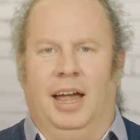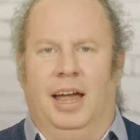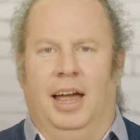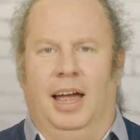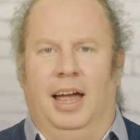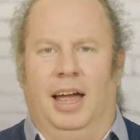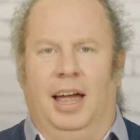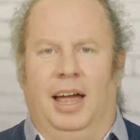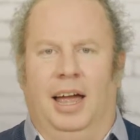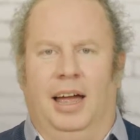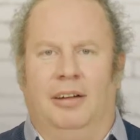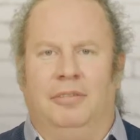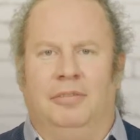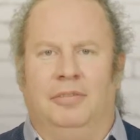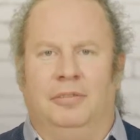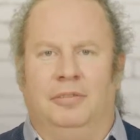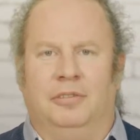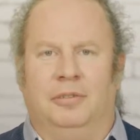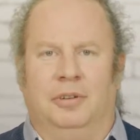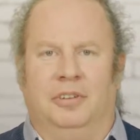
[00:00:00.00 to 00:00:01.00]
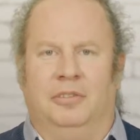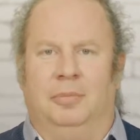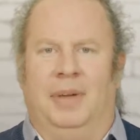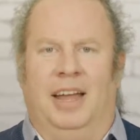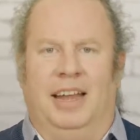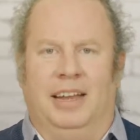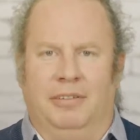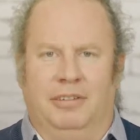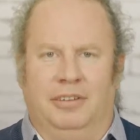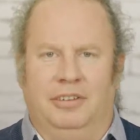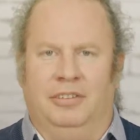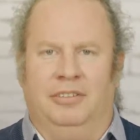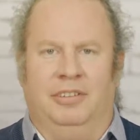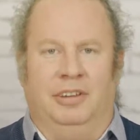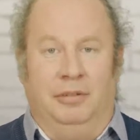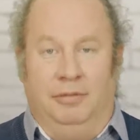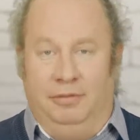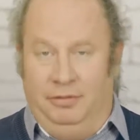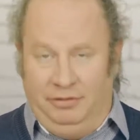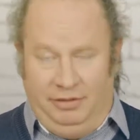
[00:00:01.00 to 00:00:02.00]
to expand their
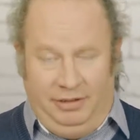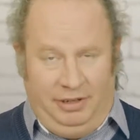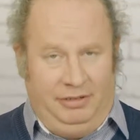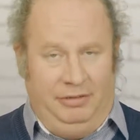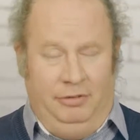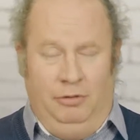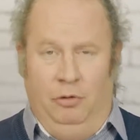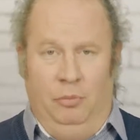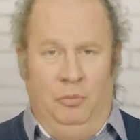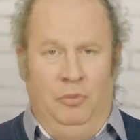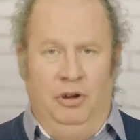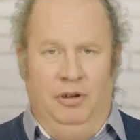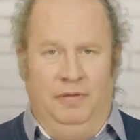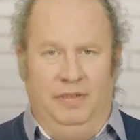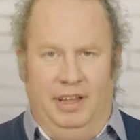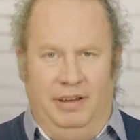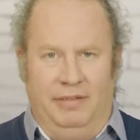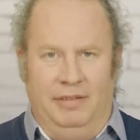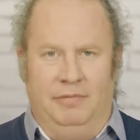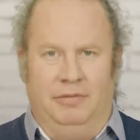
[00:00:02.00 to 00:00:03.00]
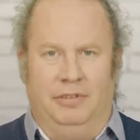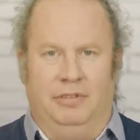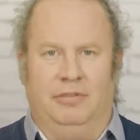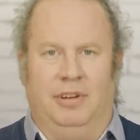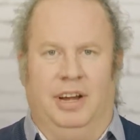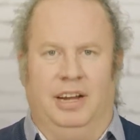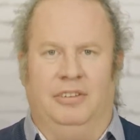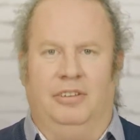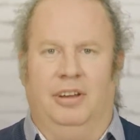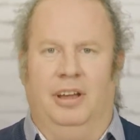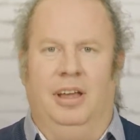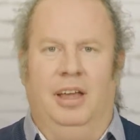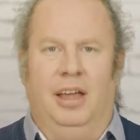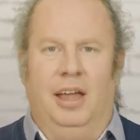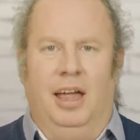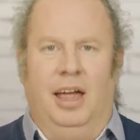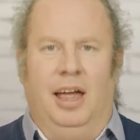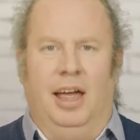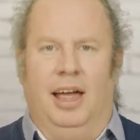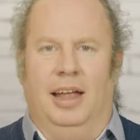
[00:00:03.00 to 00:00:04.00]
existing infrastructure or move their infrastructure,
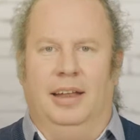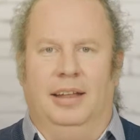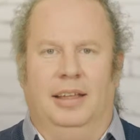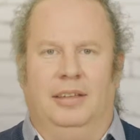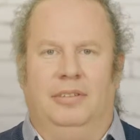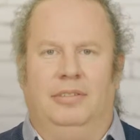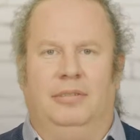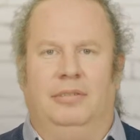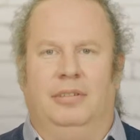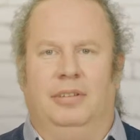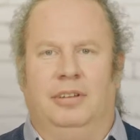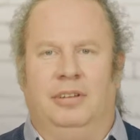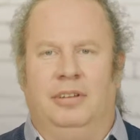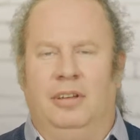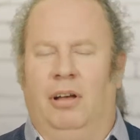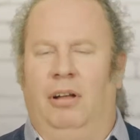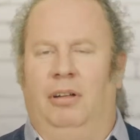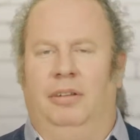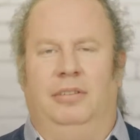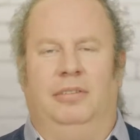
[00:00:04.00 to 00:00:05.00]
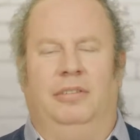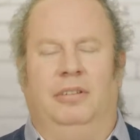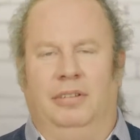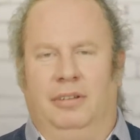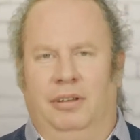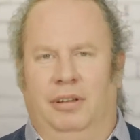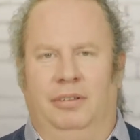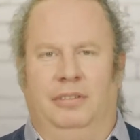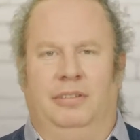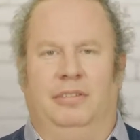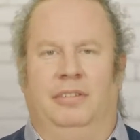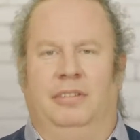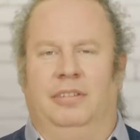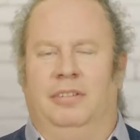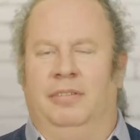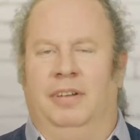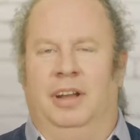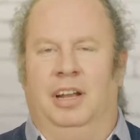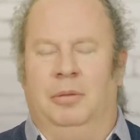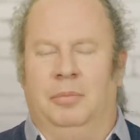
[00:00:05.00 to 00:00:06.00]
and there's constant
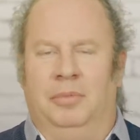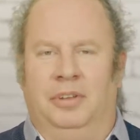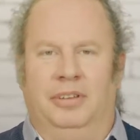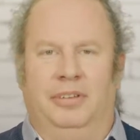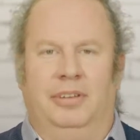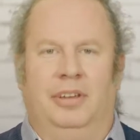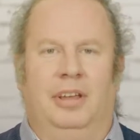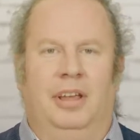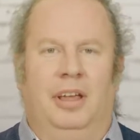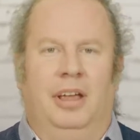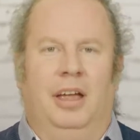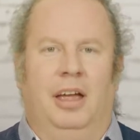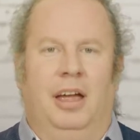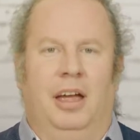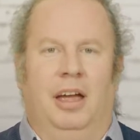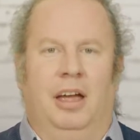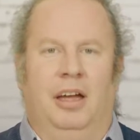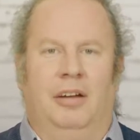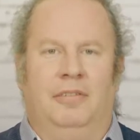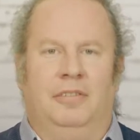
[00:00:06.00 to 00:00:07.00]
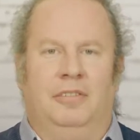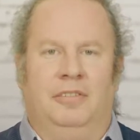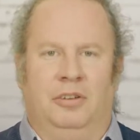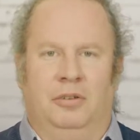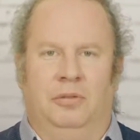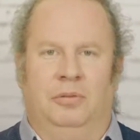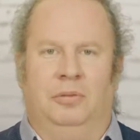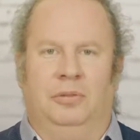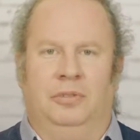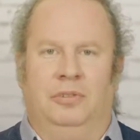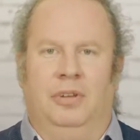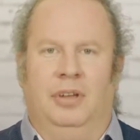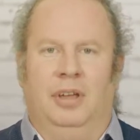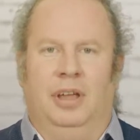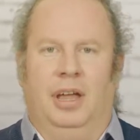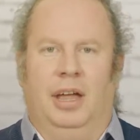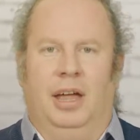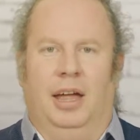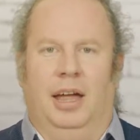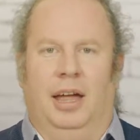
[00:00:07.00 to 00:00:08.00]
development of tools
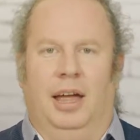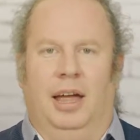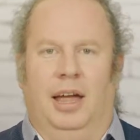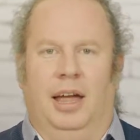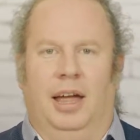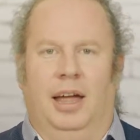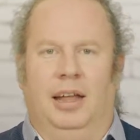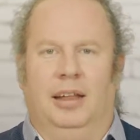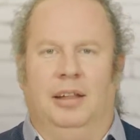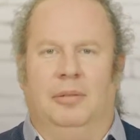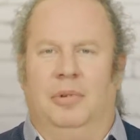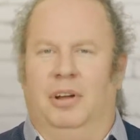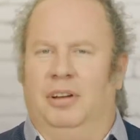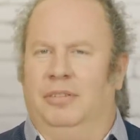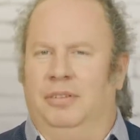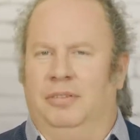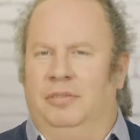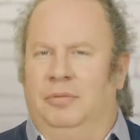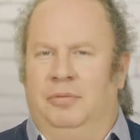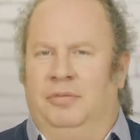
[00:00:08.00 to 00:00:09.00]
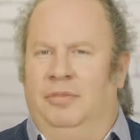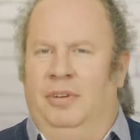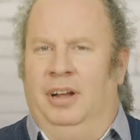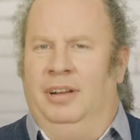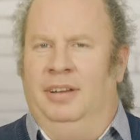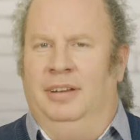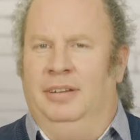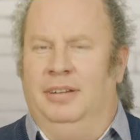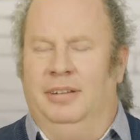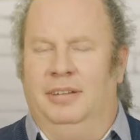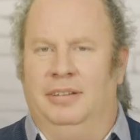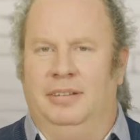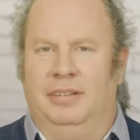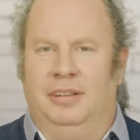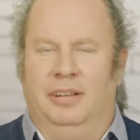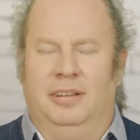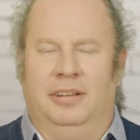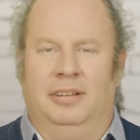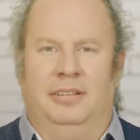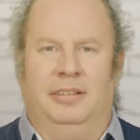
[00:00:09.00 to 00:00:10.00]
that Microsoft are providing that
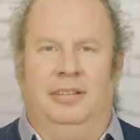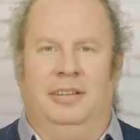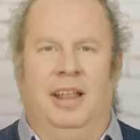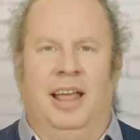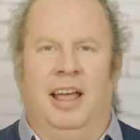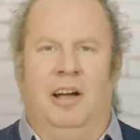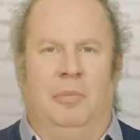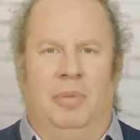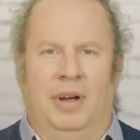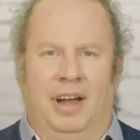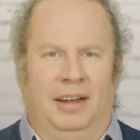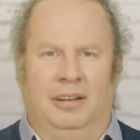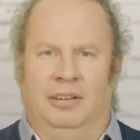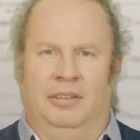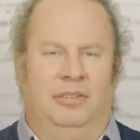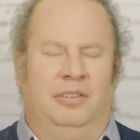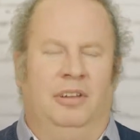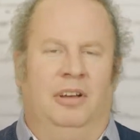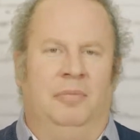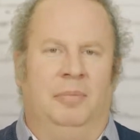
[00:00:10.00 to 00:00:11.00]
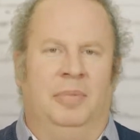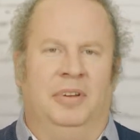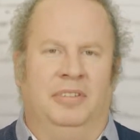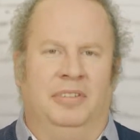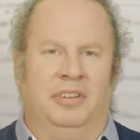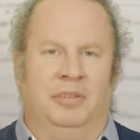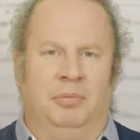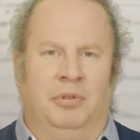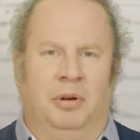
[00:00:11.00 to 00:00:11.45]
can help out and solve business